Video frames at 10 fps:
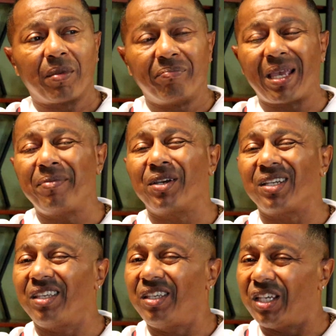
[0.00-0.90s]
maybe
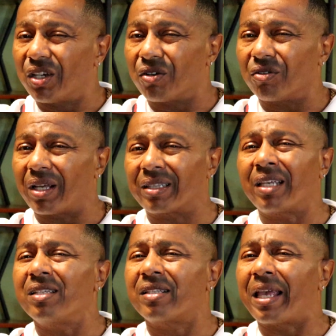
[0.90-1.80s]
a year i
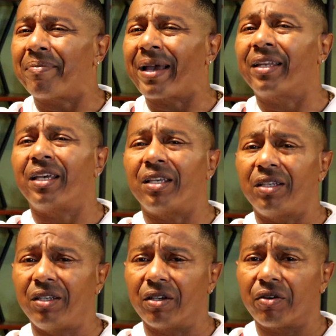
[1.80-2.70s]
think he stayed back there a
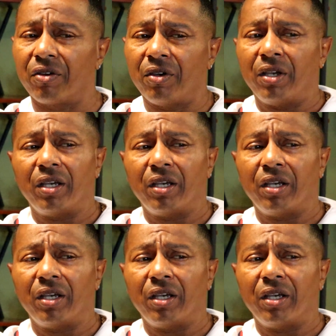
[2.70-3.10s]
year